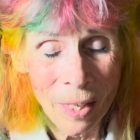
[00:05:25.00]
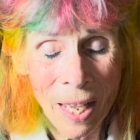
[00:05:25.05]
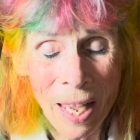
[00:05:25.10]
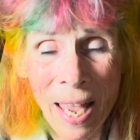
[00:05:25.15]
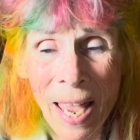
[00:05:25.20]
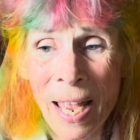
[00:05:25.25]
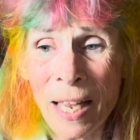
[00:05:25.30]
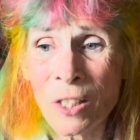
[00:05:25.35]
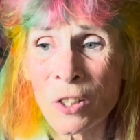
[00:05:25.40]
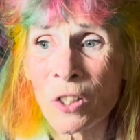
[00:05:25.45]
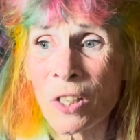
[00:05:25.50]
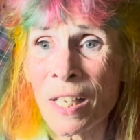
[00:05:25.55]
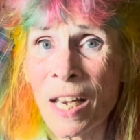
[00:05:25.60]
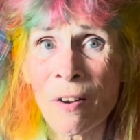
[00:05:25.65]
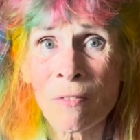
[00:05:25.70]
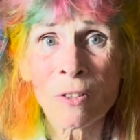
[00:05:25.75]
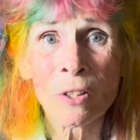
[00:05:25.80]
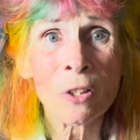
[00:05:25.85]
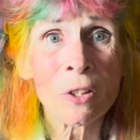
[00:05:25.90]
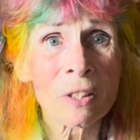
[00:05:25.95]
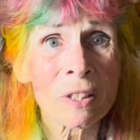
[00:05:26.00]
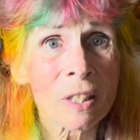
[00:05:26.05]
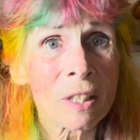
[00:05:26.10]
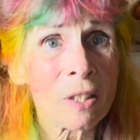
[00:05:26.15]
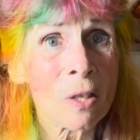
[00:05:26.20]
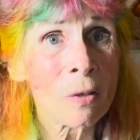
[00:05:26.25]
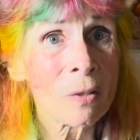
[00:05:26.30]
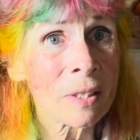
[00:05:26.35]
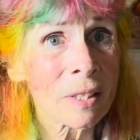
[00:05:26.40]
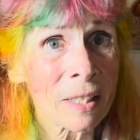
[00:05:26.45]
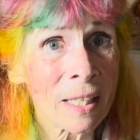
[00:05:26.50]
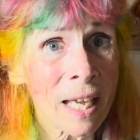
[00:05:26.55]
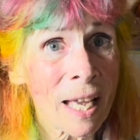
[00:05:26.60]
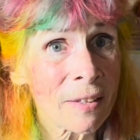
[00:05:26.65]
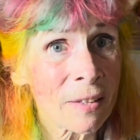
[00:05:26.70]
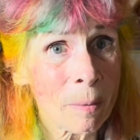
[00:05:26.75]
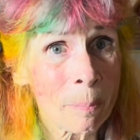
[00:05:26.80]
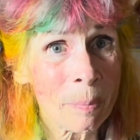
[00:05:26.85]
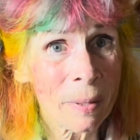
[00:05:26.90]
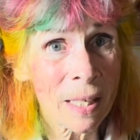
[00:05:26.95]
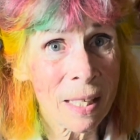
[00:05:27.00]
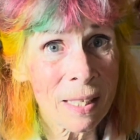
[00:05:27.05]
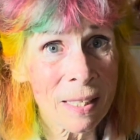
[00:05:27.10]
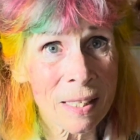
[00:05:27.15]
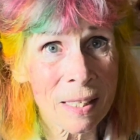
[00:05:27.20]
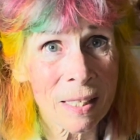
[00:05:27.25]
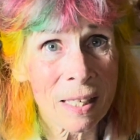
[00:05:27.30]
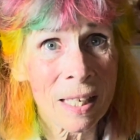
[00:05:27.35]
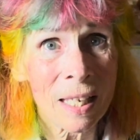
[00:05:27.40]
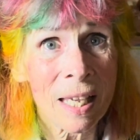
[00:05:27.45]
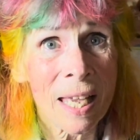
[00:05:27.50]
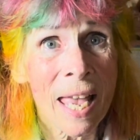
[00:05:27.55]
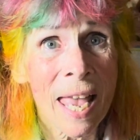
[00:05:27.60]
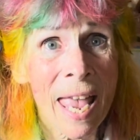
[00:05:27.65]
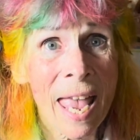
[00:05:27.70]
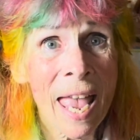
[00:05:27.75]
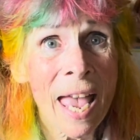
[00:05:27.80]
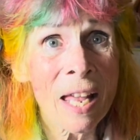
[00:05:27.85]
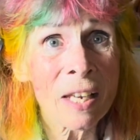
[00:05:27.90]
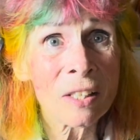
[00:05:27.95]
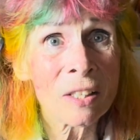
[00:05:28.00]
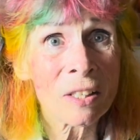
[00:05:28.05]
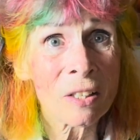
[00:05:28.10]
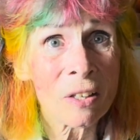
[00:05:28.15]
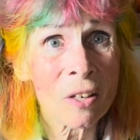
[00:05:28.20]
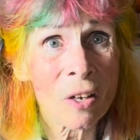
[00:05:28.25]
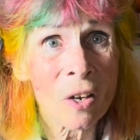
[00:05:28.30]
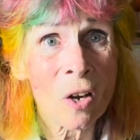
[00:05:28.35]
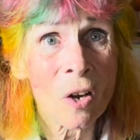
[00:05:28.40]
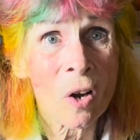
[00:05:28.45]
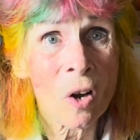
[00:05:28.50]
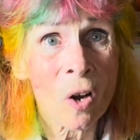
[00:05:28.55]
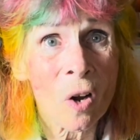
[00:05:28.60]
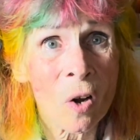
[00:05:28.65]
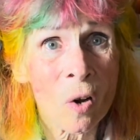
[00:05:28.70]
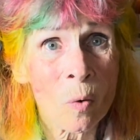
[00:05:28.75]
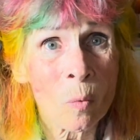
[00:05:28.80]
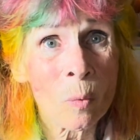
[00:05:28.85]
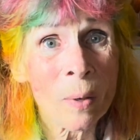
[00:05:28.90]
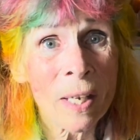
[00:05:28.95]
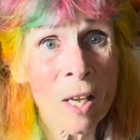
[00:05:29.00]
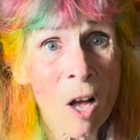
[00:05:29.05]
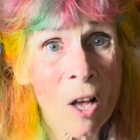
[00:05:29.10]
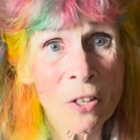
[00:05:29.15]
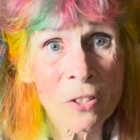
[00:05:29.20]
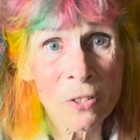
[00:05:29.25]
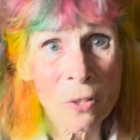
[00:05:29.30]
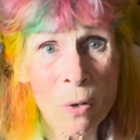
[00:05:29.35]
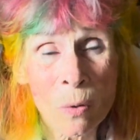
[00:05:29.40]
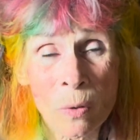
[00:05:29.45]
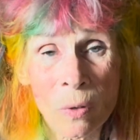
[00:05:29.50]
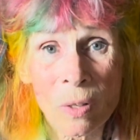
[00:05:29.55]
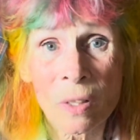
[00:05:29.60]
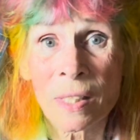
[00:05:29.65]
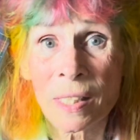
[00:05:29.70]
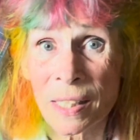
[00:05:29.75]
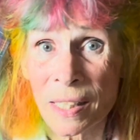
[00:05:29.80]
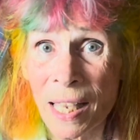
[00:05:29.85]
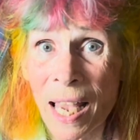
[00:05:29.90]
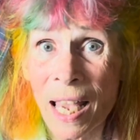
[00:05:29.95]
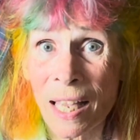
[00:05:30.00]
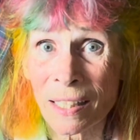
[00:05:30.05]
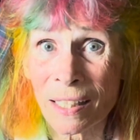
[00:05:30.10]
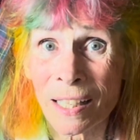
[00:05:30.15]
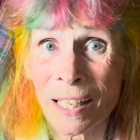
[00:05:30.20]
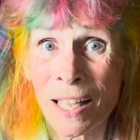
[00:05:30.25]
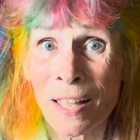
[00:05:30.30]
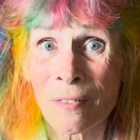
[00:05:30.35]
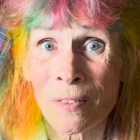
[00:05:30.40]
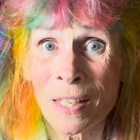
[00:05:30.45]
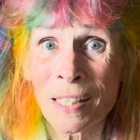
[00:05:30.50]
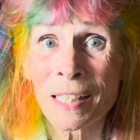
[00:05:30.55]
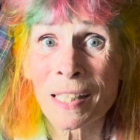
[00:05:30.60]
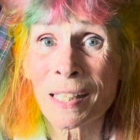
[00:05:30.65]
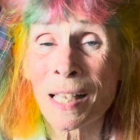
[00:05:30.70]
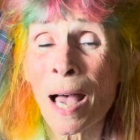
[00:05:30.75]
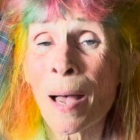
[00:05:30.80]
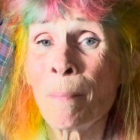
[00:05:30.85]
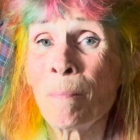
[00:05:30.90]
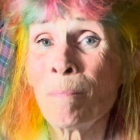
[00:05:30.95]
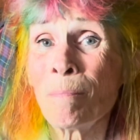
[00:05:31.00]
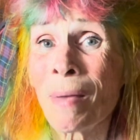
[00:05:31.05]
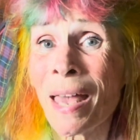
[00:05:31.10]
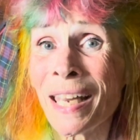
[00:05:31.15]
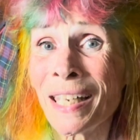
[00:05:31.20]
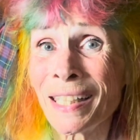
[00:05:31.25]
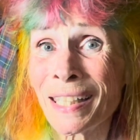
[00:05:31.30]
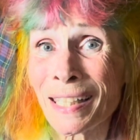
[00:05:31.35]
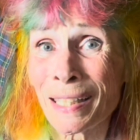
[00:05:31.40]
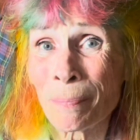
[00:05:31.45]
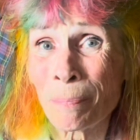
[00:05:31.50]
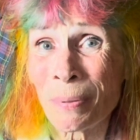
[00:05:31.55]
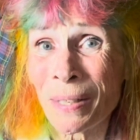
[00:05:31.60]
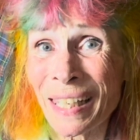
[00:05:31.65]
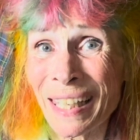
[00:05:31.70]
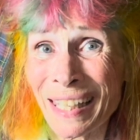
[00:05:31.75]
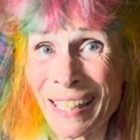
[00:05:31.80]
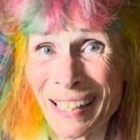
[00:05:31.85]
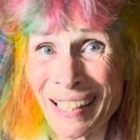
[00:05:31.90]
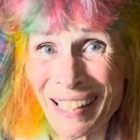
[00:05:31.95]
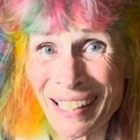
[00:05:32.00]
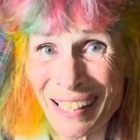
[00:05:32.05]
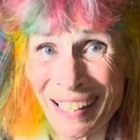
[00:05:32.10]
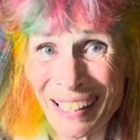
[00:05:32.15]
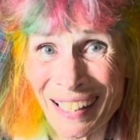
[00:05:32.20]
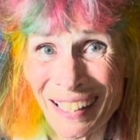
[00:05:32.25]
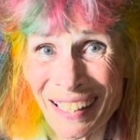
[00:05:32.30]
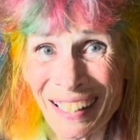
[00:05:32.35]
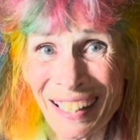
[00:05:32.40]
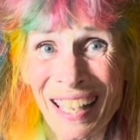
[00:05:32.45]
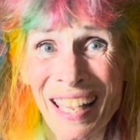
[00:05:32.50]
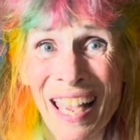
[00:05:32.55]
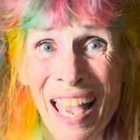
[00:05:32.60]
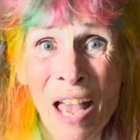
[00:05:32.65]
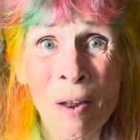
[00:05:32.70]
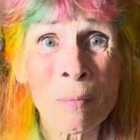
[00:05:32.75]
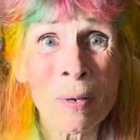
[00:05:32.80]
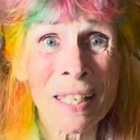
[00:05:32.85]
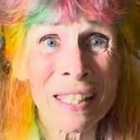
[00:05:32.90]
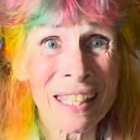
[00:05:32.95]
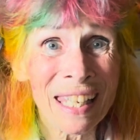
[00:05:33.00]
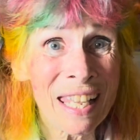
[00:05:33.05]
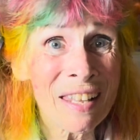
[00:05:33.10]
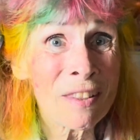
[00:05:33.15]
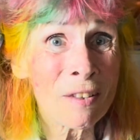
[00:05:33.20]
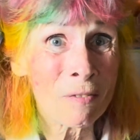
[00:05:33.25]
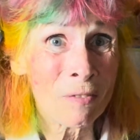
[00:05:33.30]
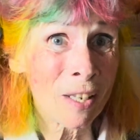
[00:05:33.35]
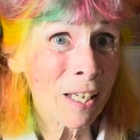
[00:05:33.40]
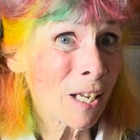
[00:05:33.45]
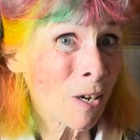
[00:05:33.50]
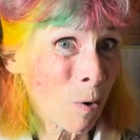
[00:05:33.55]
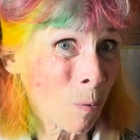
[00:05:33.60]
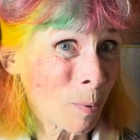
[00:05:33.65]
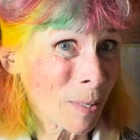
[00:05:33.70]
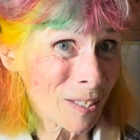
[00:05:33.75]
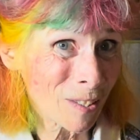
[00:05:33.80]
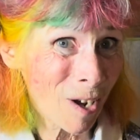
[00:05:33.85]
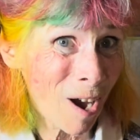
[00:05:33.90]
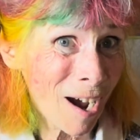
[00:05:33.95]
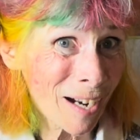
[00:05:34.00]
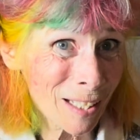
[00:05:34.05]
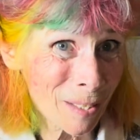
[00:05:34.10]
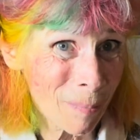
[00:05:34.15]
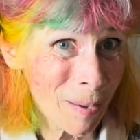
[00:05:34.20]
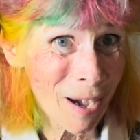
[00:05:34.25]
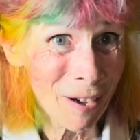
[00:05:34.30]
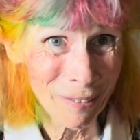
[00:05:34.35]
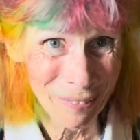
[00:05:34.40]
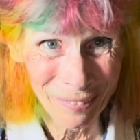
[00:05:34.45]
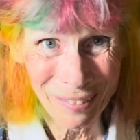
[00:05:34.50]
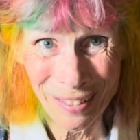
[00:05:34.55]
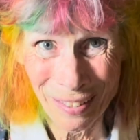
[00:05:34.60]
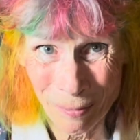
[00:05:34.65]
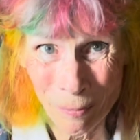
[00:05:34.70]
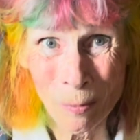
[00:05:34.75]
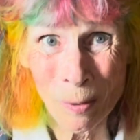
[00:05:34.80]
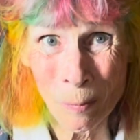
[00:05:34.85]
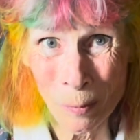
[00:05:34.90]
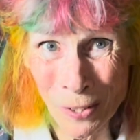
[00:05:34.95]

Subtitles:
and she never looked closely at the piece. And we also said This is a mended piece. And we, in the video, we talked about what we're